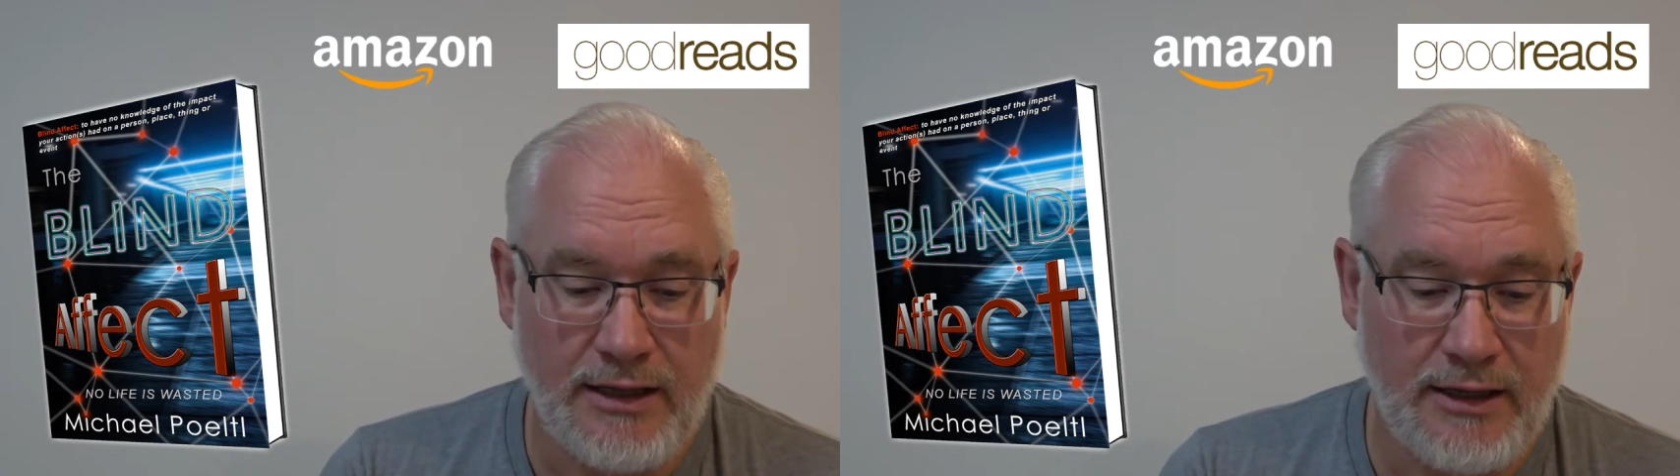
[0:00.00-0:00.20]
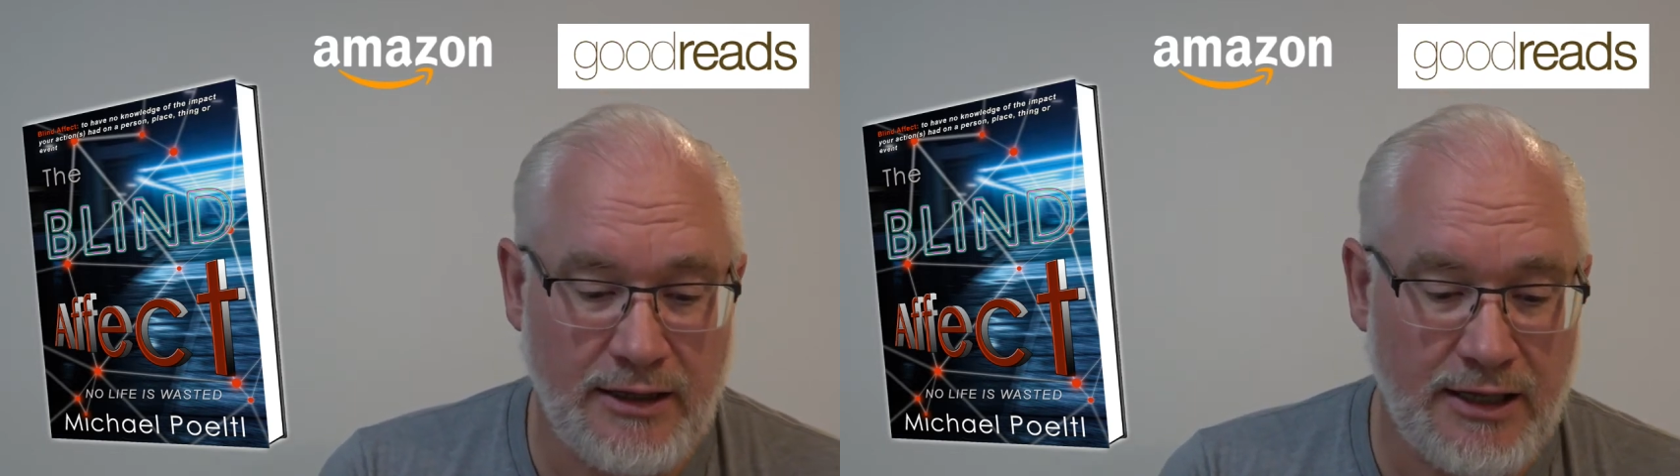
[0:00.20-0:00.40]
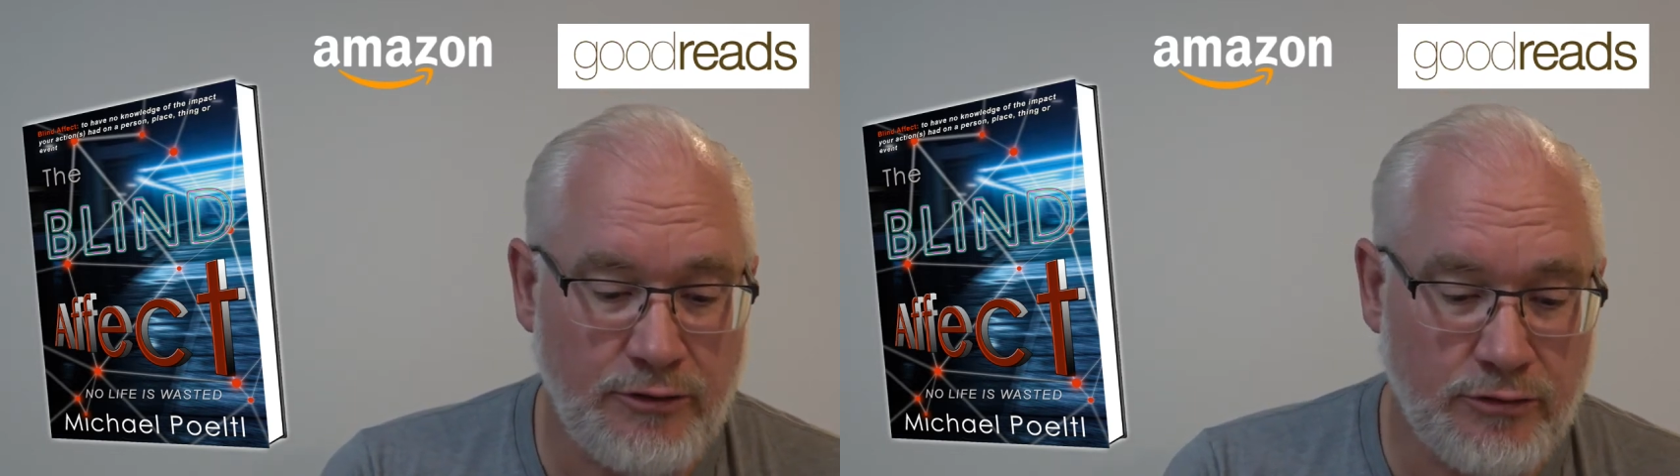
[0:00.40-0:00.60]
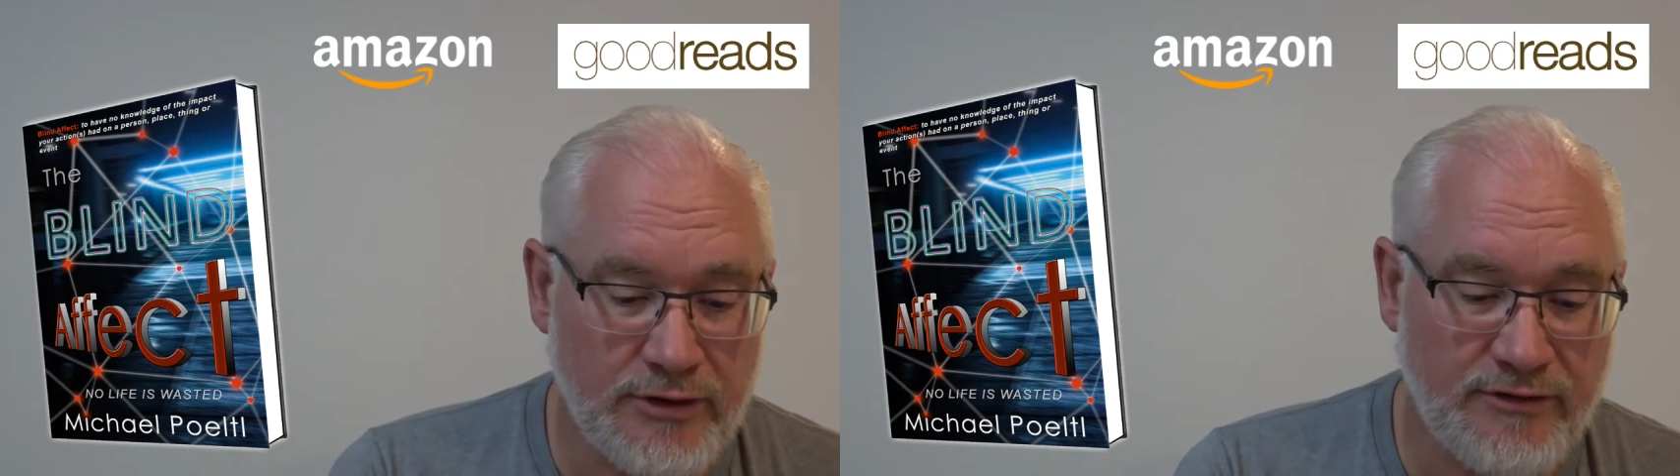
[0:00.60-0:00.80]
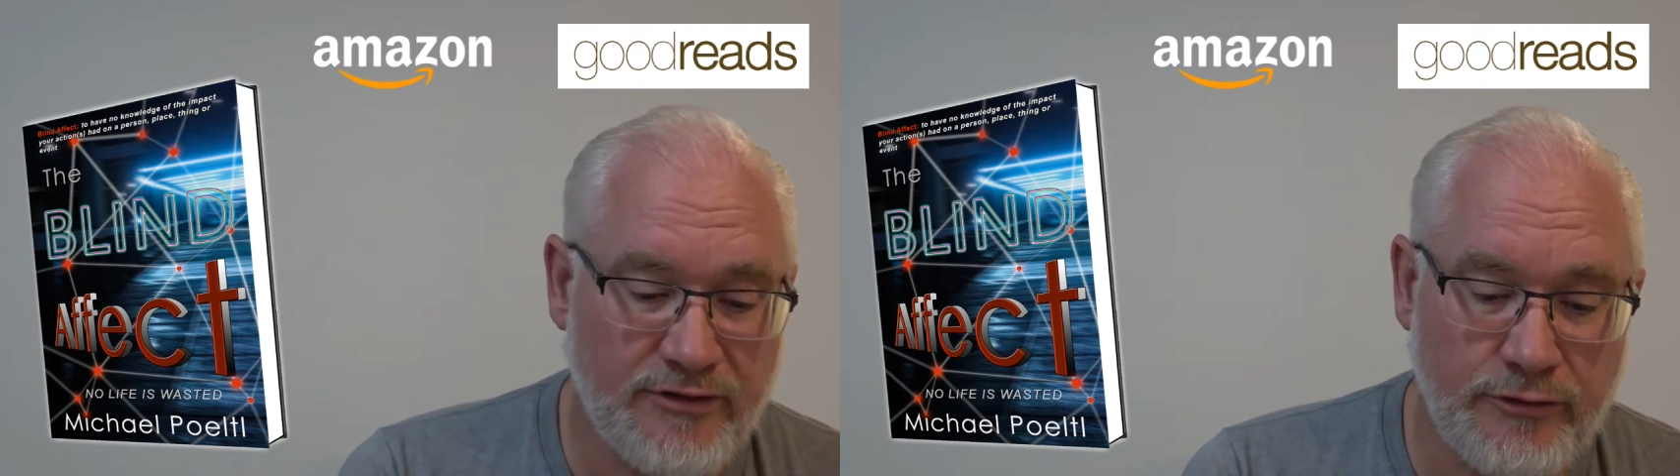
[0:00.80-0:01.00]
and then you
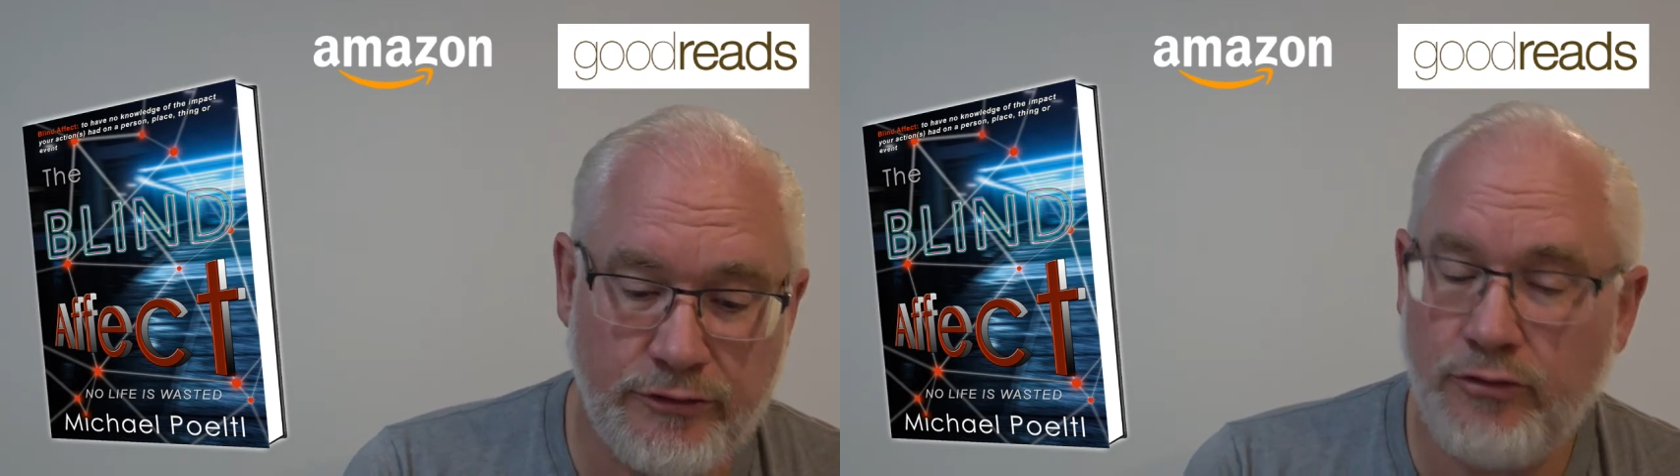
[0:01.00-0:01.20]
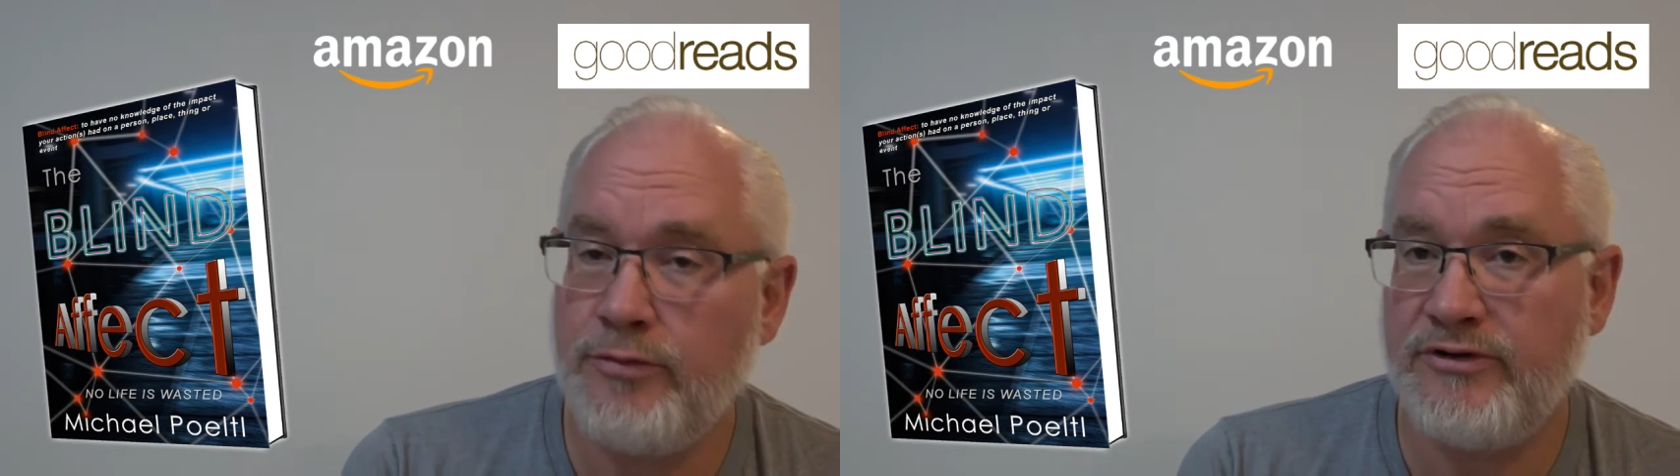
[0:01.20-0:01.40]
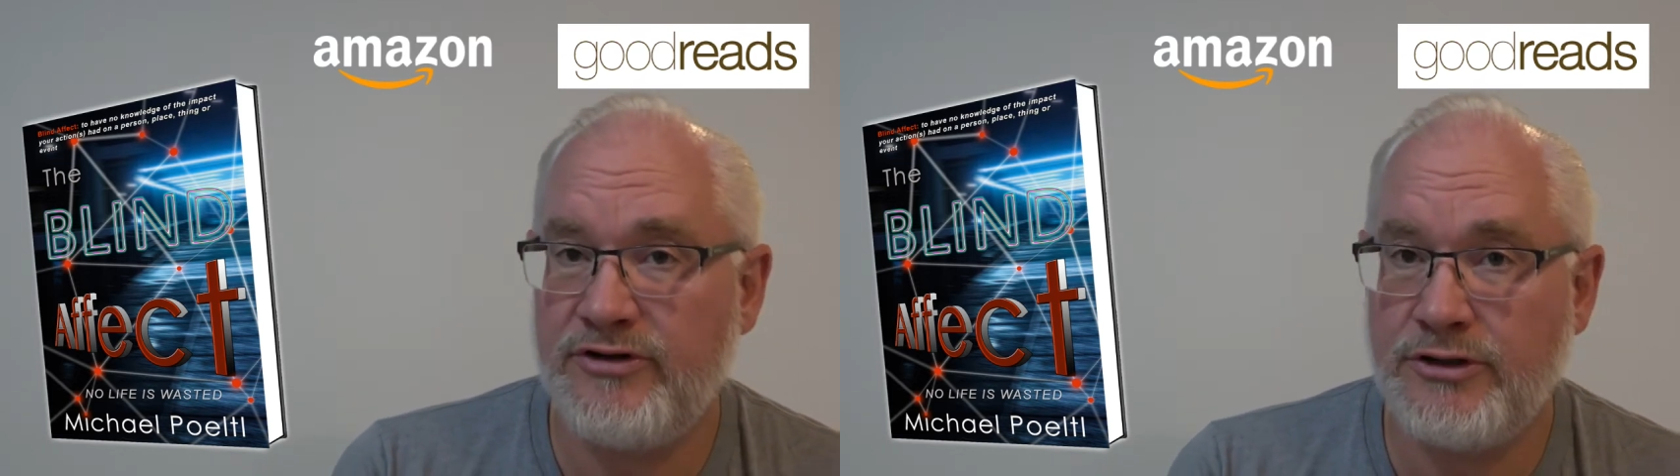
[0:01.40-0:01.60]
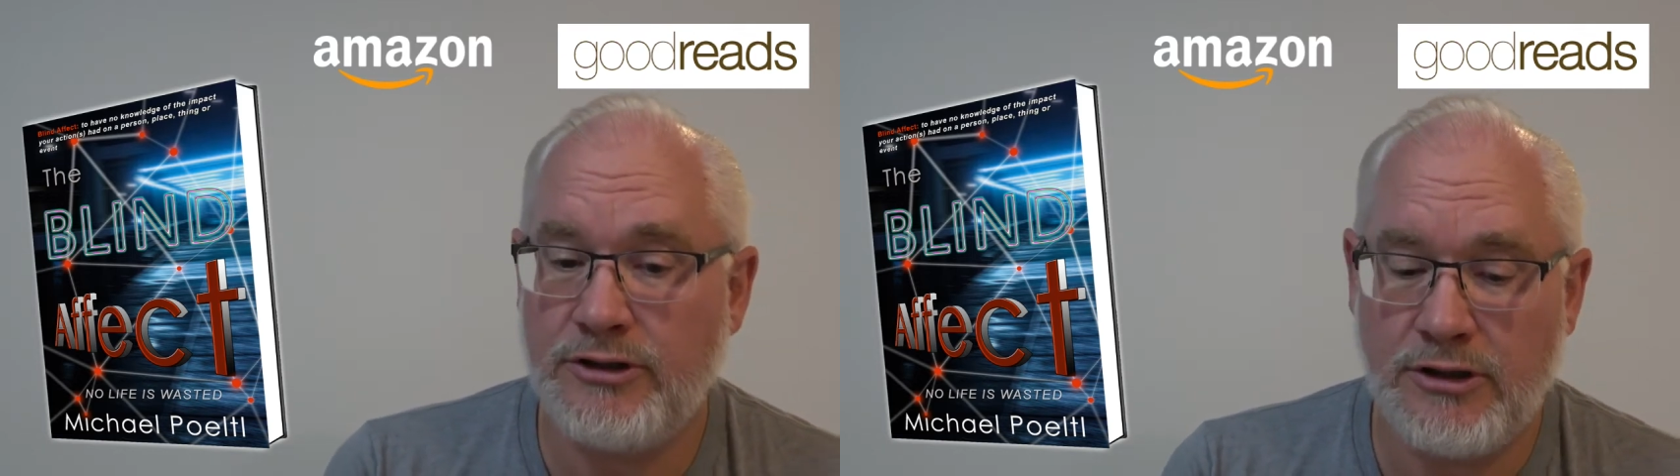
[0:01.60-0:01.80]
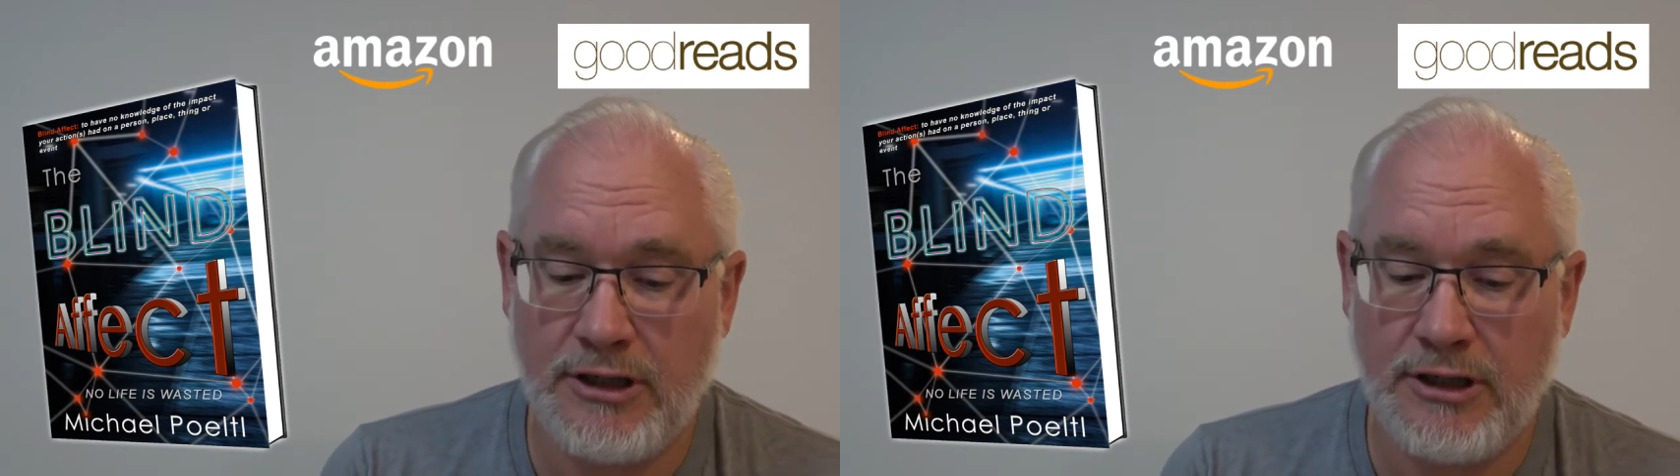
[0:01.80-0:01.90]
consider your position